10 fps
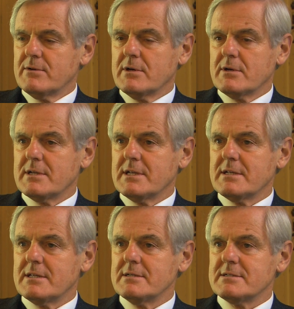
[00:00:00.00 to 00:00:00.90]
it or not, in
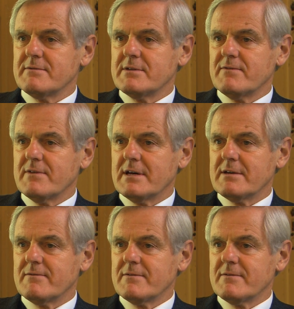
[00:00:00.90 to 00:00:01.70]
1975.